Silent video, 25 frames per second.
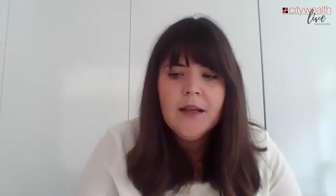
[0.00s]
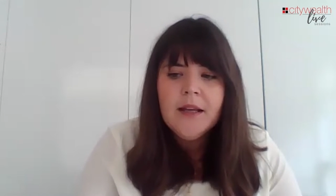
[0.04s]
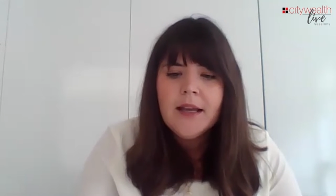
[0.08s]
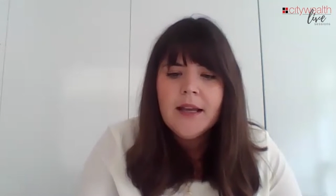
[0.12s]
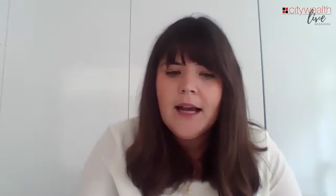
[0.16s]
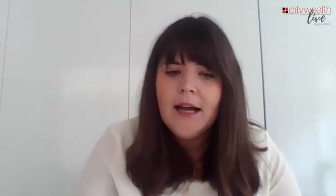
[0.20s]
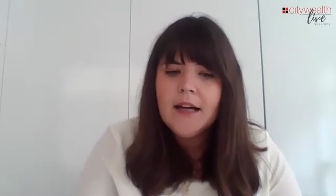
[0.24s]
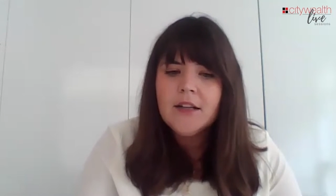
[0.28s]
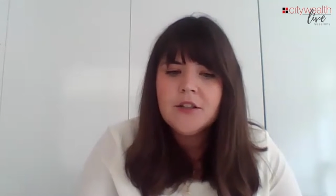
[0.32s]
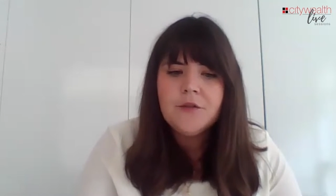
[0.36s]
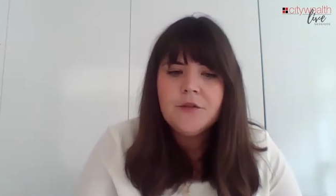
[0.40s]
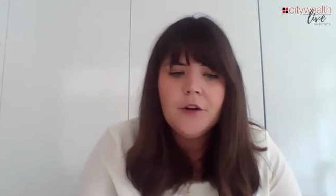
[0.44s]

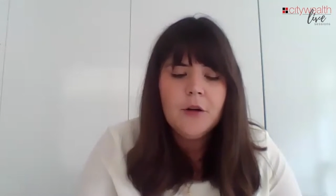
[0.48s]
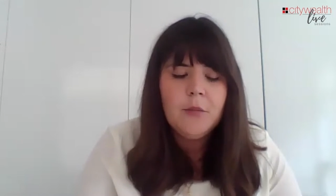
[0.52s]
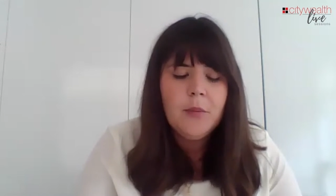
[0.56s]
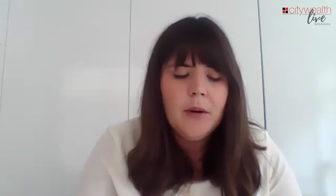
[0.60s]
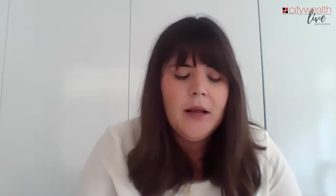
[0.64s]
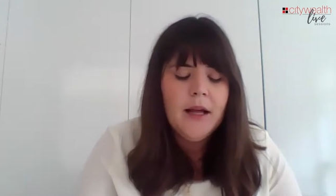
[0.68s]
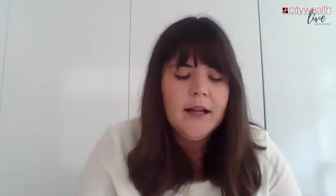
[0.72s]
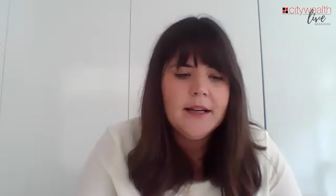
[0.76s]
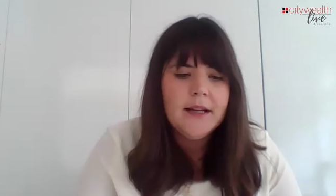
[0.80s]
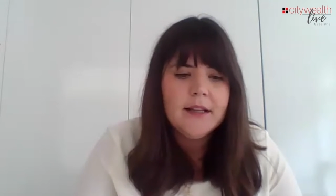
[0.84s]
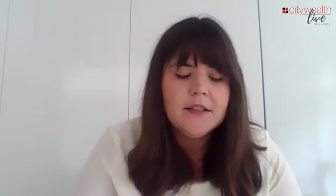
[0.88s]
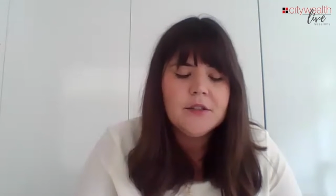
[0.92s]
Cash flow
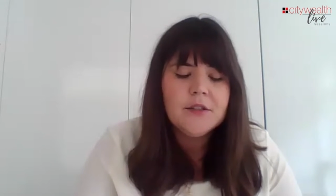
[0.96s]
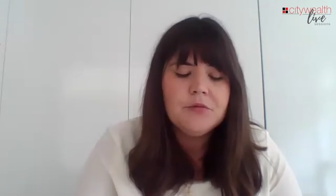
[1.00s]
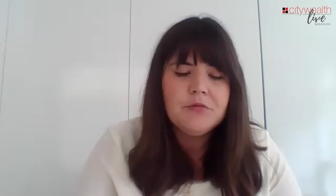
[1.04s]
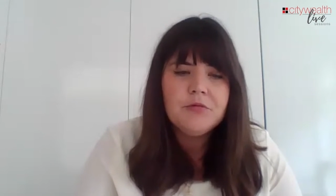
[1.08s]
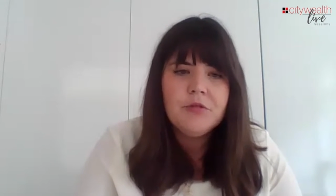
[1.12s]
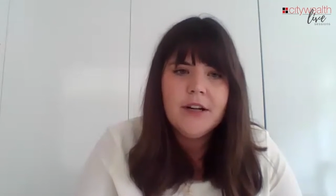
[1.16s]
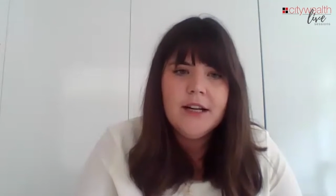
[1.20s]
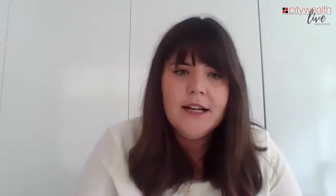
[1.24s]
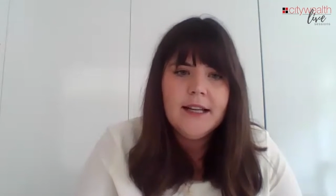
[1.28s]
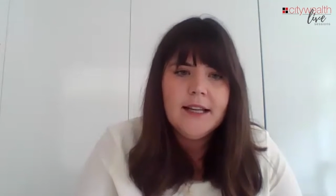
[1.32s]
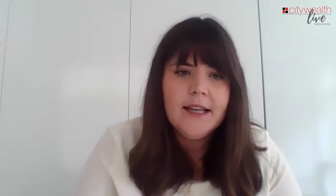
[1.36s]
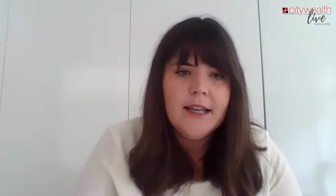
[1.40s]
planning is
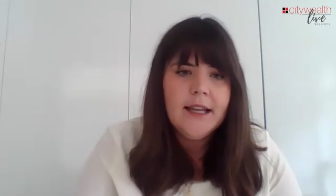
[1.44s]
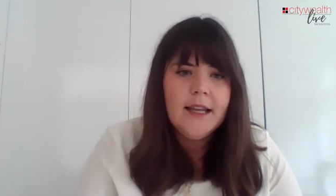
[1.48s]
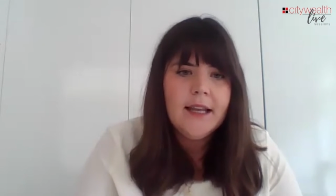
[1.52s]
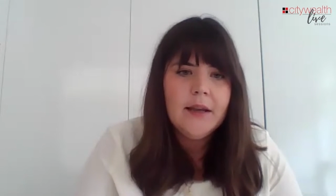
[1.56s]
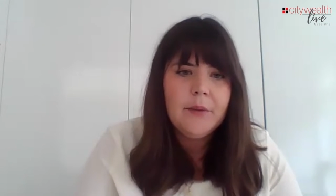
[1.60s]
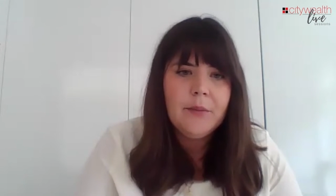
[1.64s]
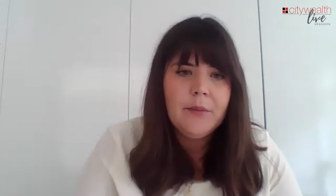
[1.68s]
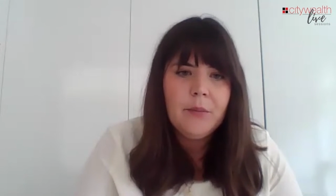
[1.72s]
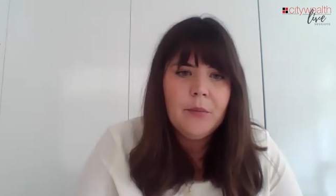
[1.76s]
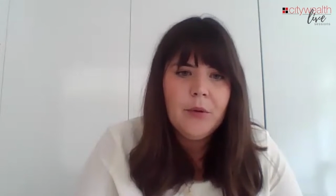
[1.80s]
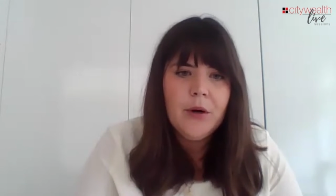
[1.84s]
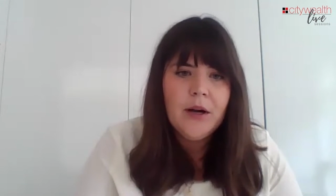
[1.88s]
really
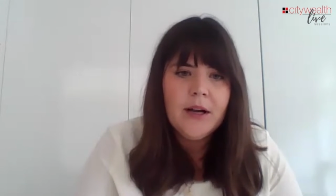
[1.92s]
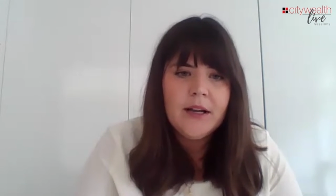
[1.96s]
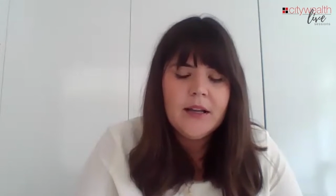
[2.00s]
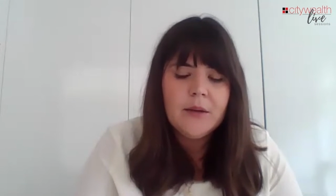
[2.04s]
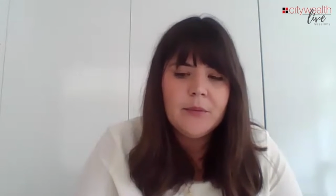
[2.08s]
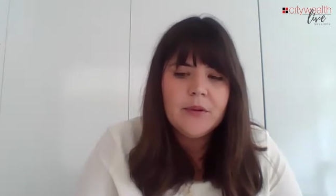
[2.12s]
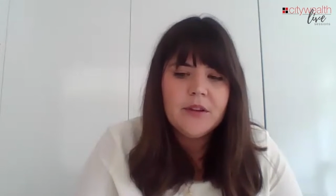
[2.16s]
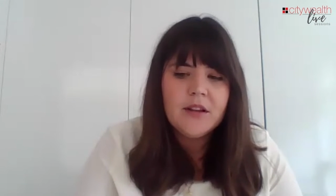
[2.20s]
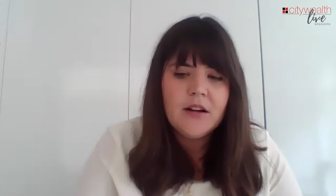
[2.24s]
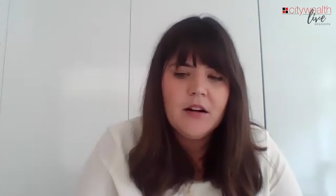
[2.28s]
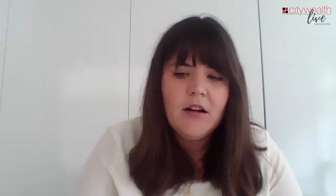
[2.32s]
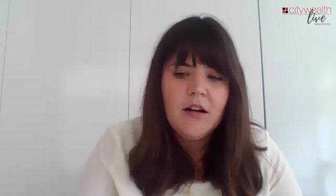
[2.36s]
key when
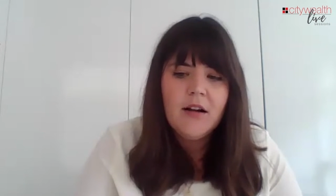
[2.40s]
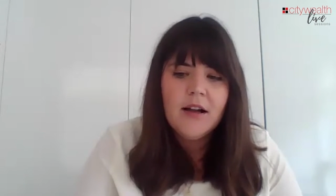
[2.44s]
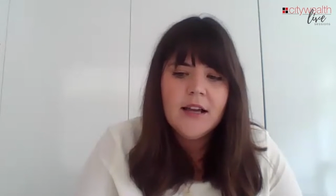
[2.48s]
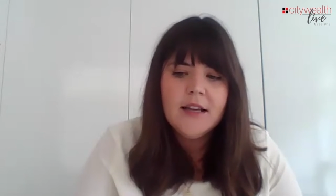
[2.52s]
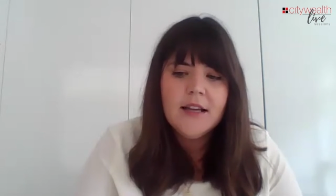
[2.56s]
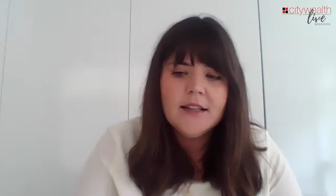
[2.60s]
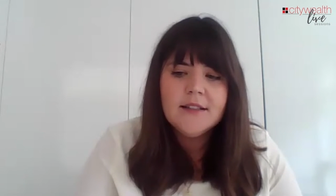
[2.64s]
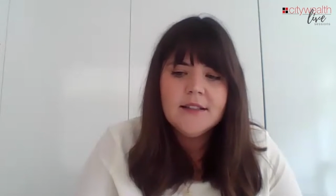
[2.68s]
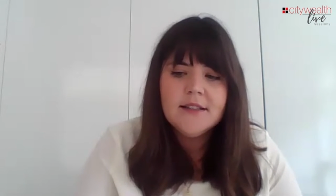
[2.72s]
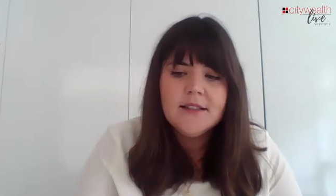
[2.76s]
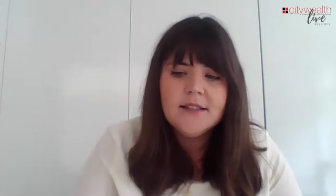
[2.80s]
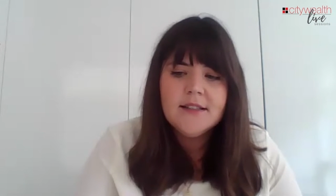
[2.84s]
working with
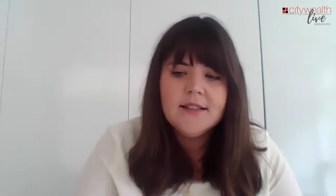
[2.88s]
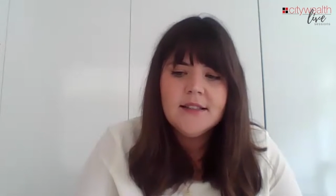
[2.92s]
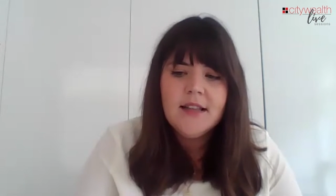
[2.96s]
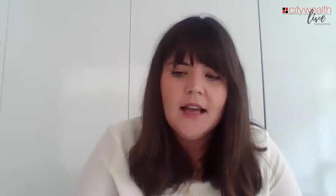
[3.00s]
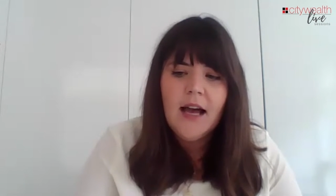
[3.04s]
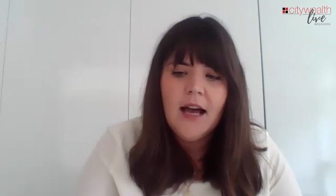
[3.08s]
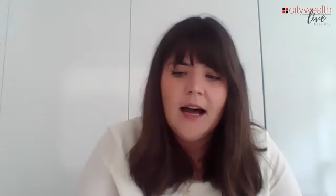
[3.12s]
clients.